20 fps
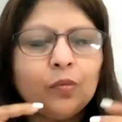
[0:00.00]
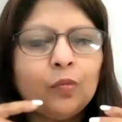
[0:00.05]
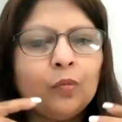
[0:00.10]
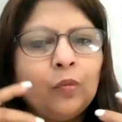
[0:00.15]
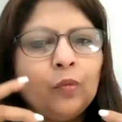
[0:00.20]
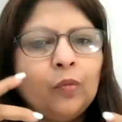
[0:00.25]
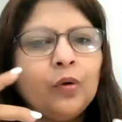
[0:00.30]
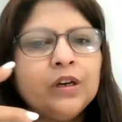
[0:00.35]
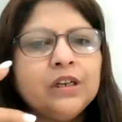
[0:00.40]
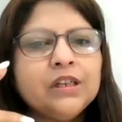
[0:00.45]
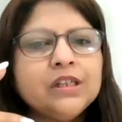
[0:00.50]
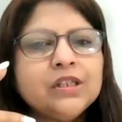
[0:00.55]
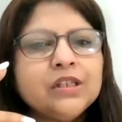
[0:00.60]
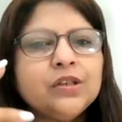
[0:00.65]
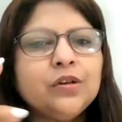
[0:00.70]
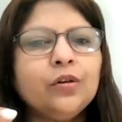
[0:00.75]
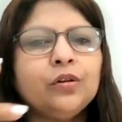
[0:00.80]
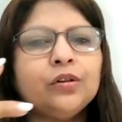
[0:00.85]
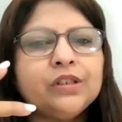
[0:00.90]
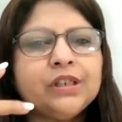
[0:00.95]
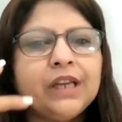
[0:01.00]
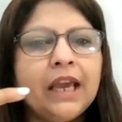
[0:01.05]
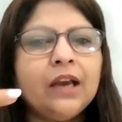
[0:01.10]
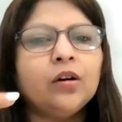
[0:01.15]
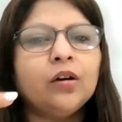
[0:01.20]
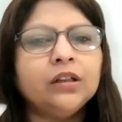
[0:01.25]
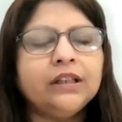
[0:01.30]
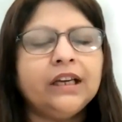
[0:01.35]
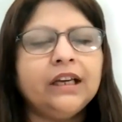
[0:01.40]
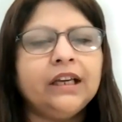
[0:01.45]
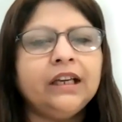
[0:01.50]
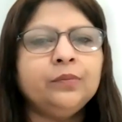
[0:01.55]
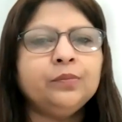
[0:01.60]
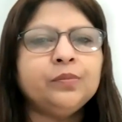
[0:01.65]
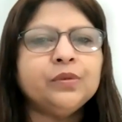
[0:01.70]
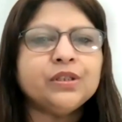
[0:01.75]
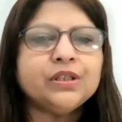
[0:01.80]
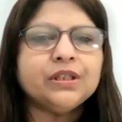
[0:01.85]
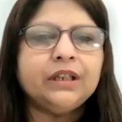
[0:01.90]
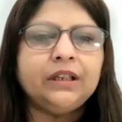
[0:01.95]
What is your take on the
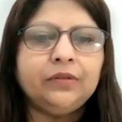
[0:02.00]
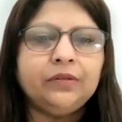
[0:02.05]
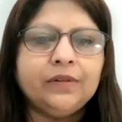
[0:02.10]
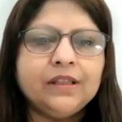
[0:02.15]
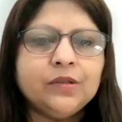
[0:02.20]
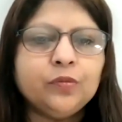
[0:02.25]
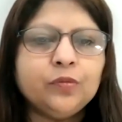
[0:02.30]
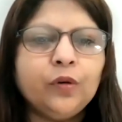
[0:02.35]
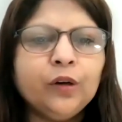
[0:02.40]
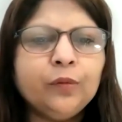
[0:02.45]
in-person events?